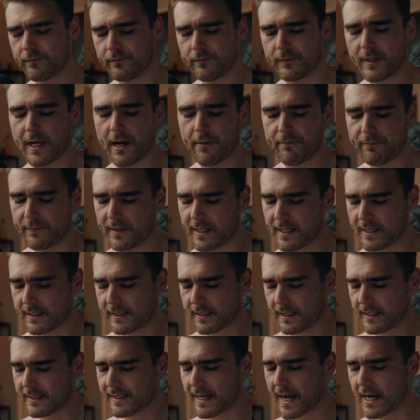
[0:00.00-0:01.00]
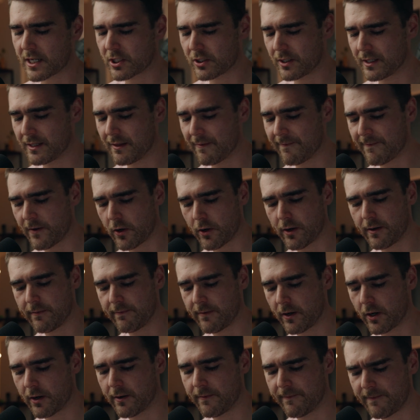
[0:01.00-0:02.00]
Now, this is actually the very,
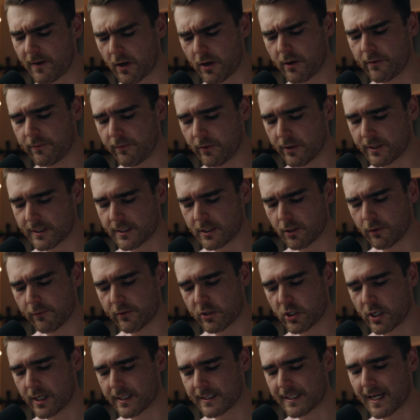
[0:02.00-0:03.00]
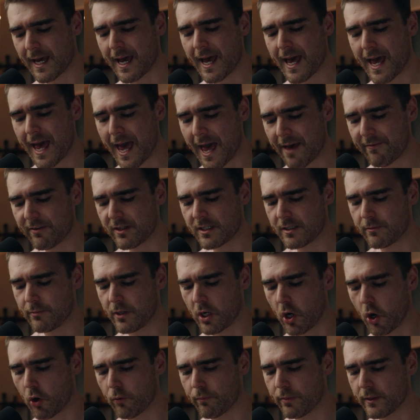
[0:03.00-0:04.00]
very, very first silver chest ever to
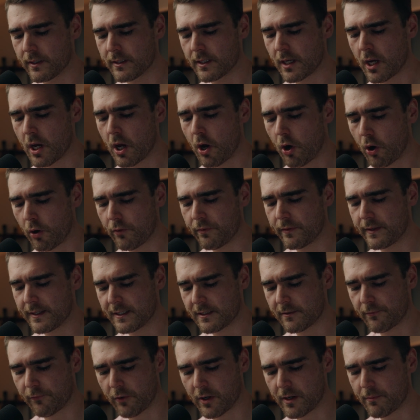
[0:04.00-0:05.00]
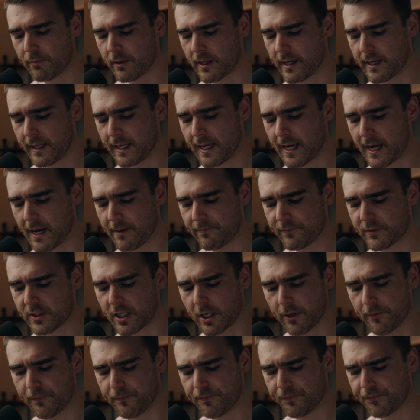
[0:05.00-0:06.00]
be opened on this free-to-play account,
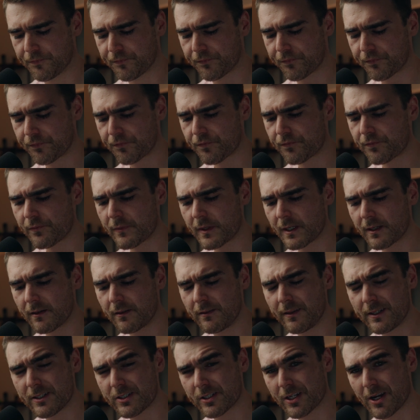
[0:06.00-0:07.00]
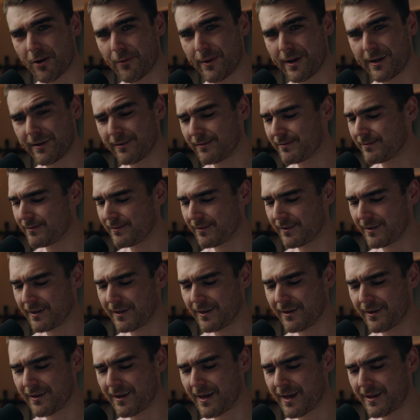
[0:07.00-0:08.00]
so let's go in
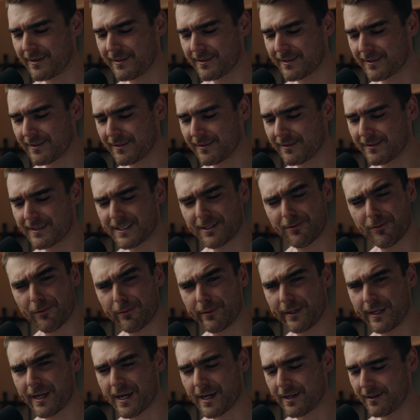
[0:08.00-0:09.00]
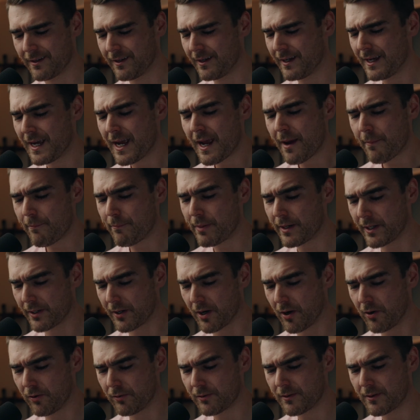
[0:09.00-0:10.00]
and see what we get. Bit of
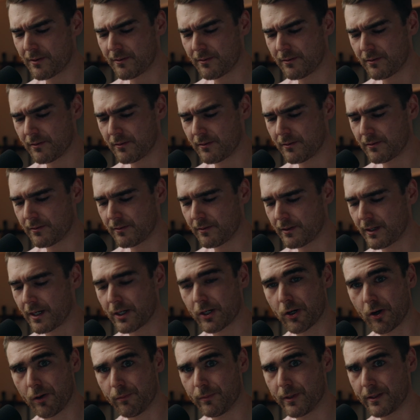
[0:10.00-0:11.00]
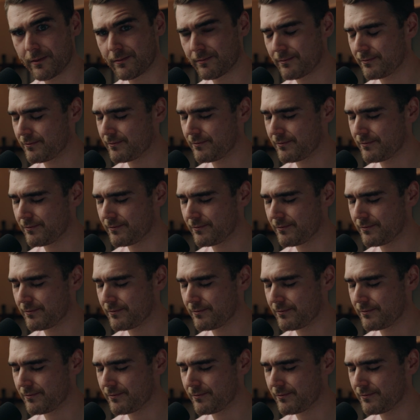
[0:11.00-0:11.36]
gold, a goblin,